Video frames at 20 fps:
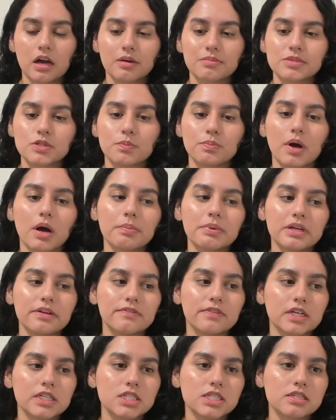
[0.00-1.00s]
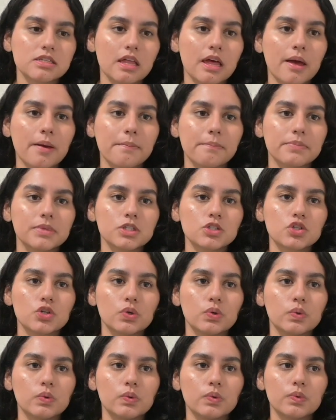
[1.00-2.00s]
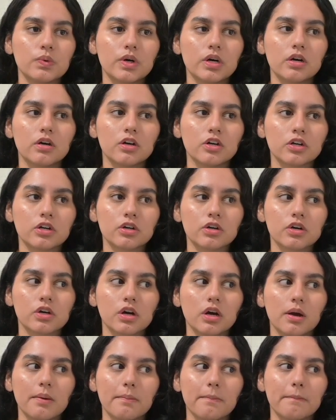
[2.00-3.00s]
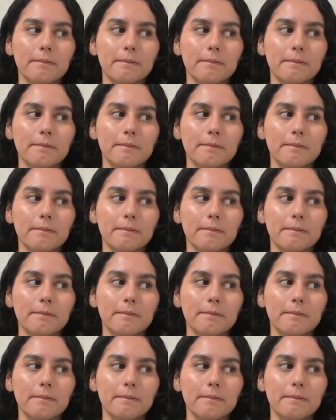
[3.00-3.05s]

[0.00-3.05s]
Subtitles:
So Poppy invites them to her